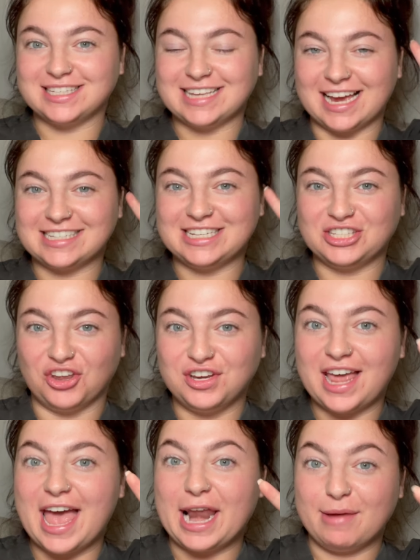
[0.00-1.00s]
It's actually
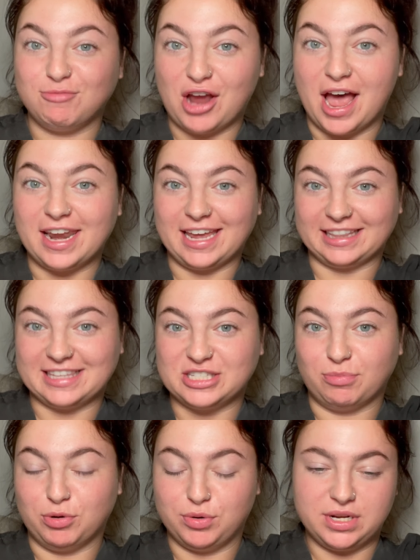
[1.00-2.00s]
Sunday and I'm trying to get this
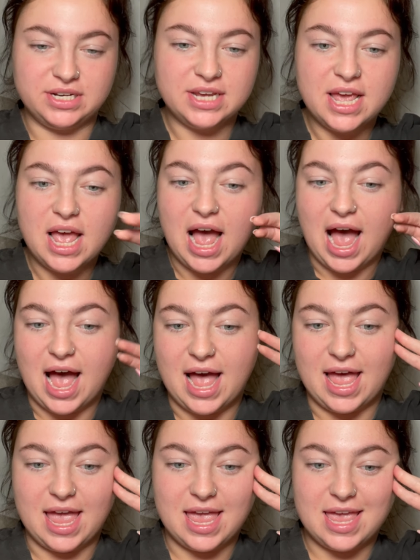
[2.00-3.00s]
uploaded.
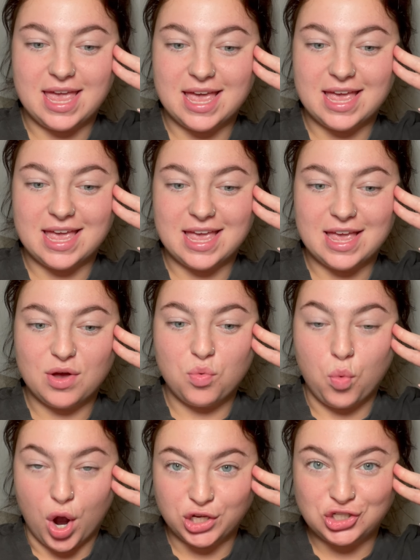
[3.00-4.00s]
I
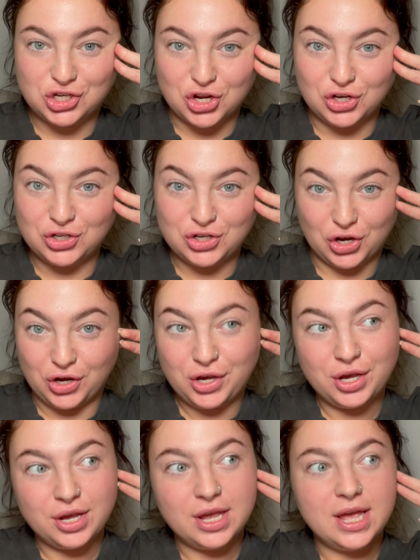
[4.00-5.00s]
watched Dune
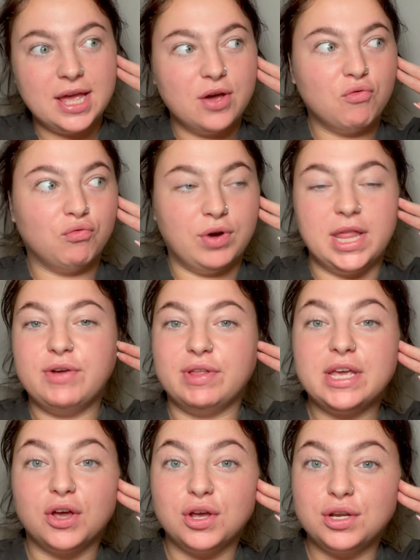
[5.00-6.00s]
too. Really, really
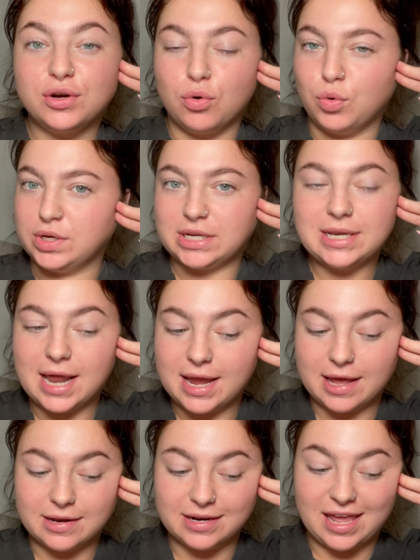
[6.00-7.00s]
good. Owen didn't like
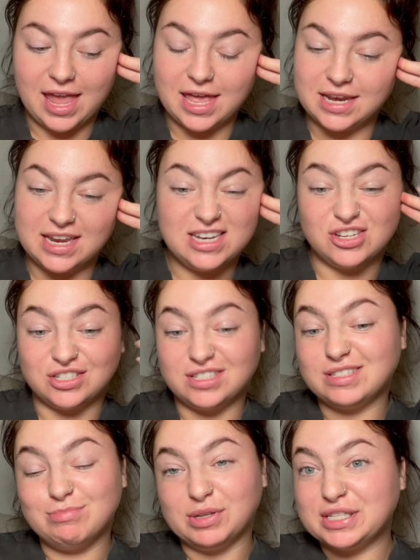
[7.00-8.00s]
it. Again, he
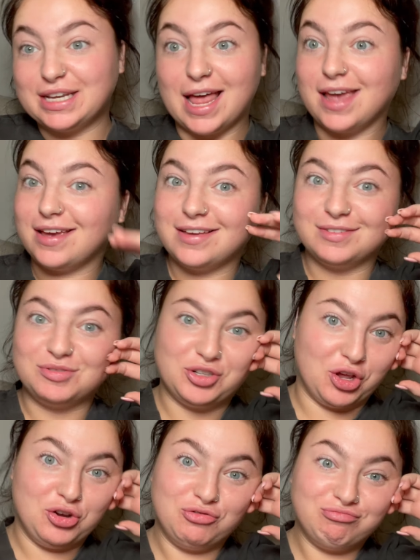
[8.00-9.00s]
just mustn't like
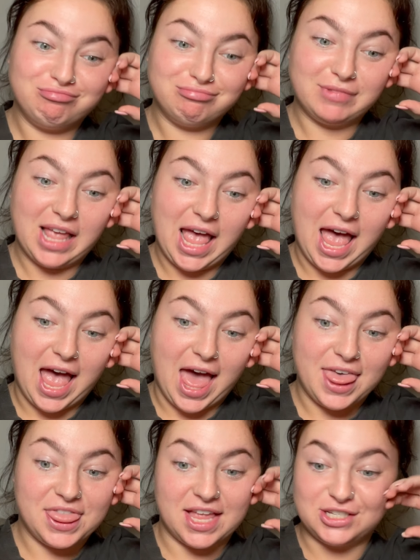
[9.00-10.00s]
Dune.
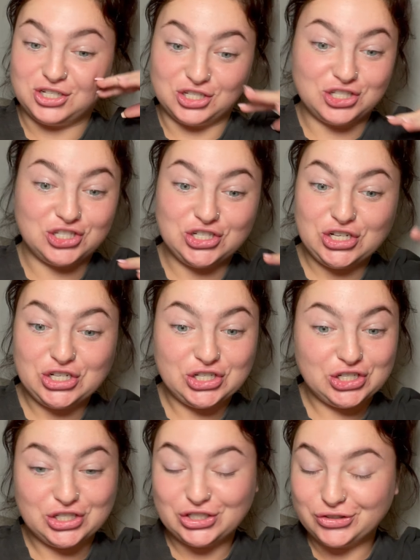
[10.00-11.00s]
That's just,
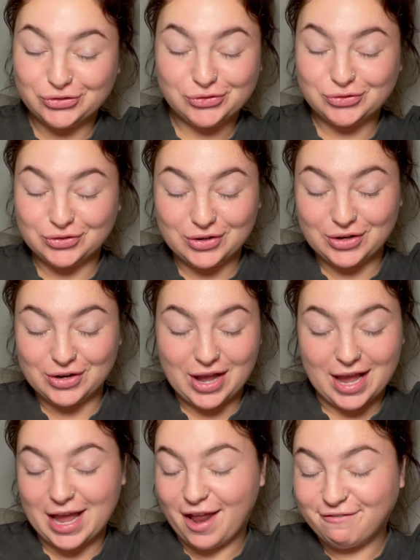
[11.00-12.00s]

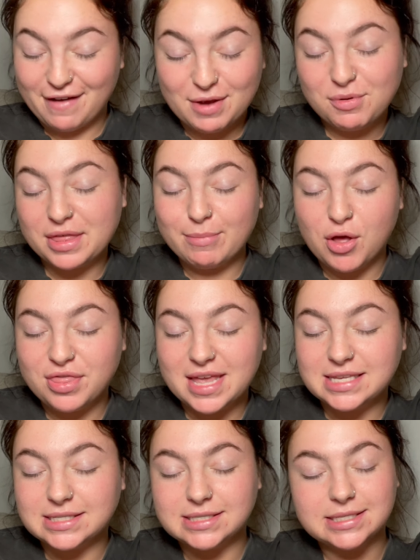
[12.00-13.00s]
I can't fight with him on
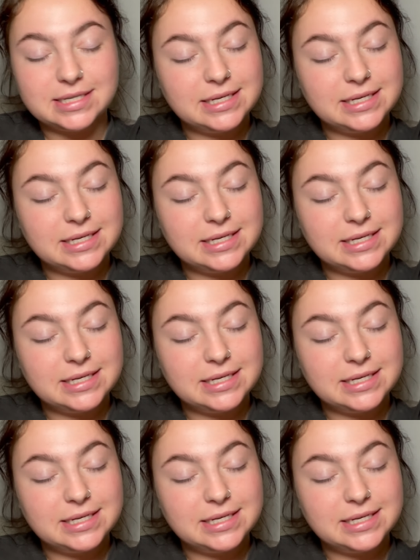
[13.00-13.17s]
this.